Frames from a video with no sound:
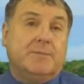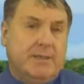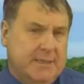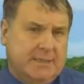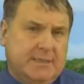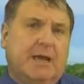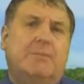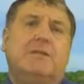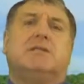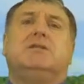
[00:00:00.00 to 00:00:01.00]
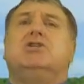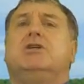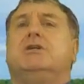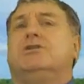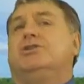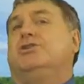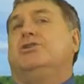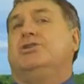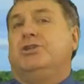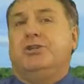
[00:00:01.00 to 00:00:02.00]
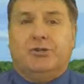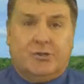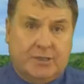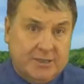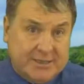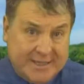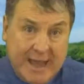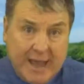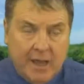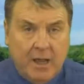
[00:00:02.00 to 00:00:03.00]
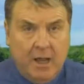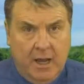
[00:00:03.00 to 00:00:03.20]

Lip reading: but this time this conjunction to Uranus there